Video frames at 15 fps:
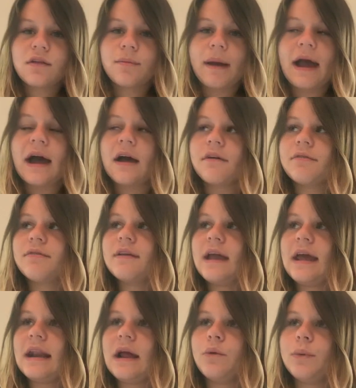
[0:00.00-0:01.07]
of the bath,
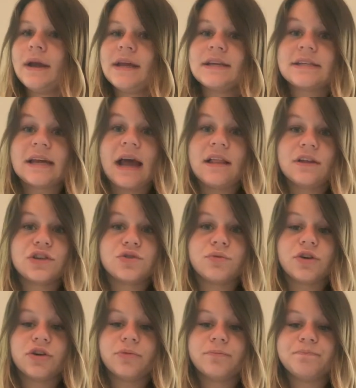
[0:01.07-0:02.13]
and I went into Ella's
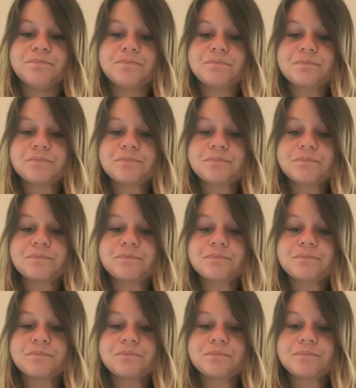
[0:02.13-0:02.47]
room,